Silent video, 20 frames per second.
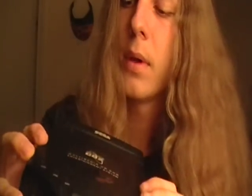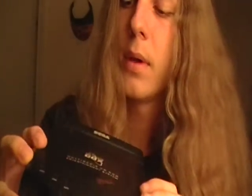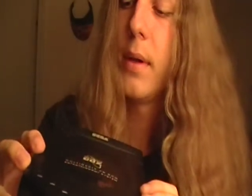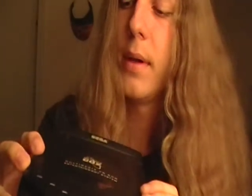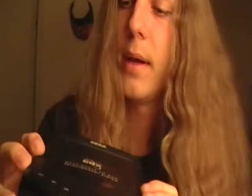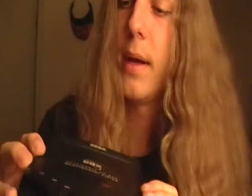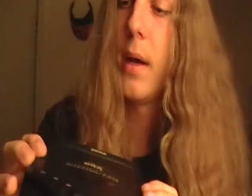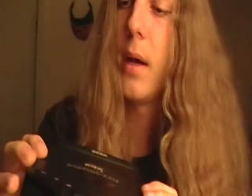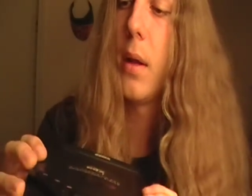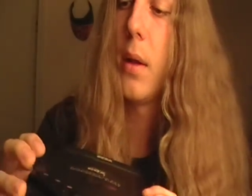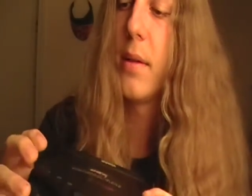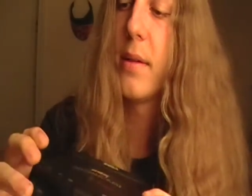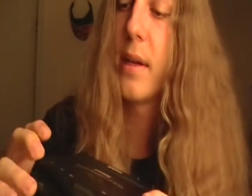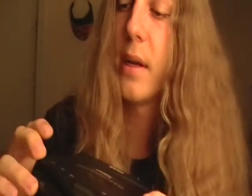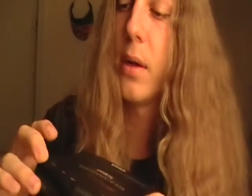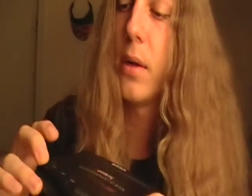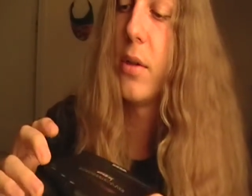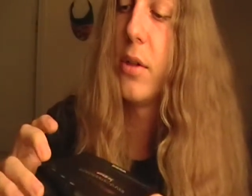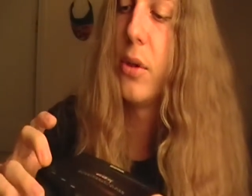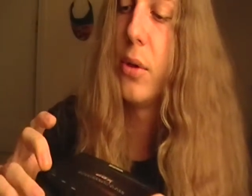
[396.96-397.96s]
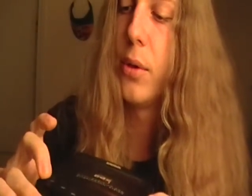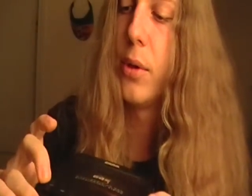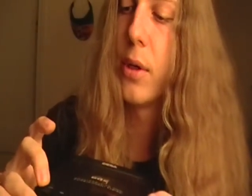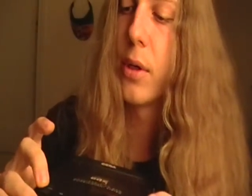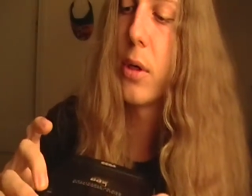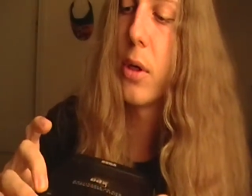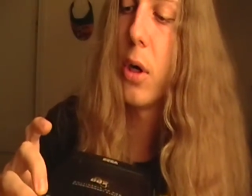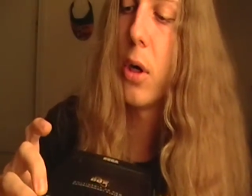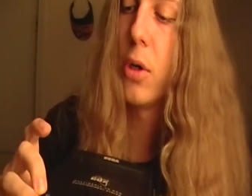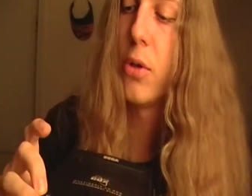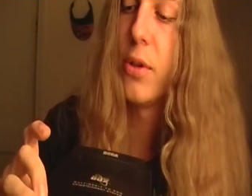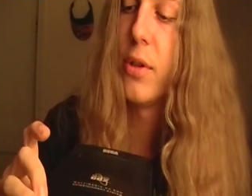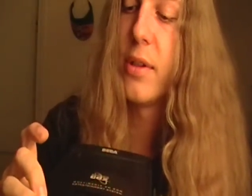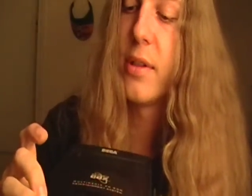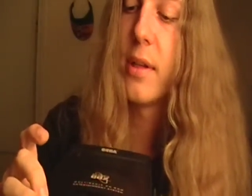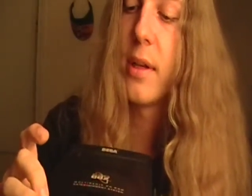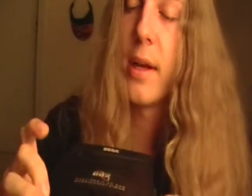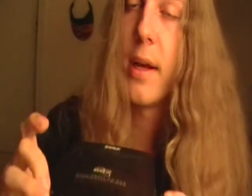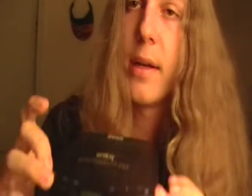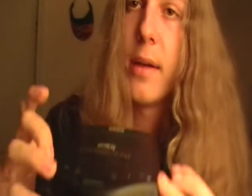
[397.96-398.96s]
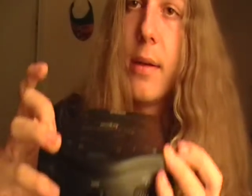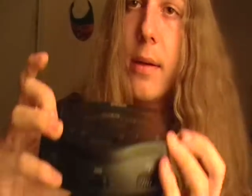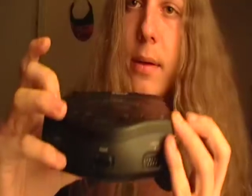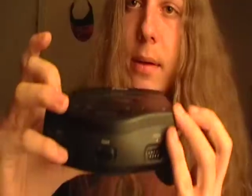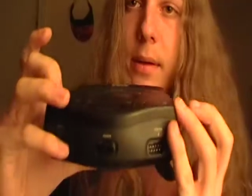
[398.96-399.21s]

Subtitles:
Now let's get onto the cartridge slot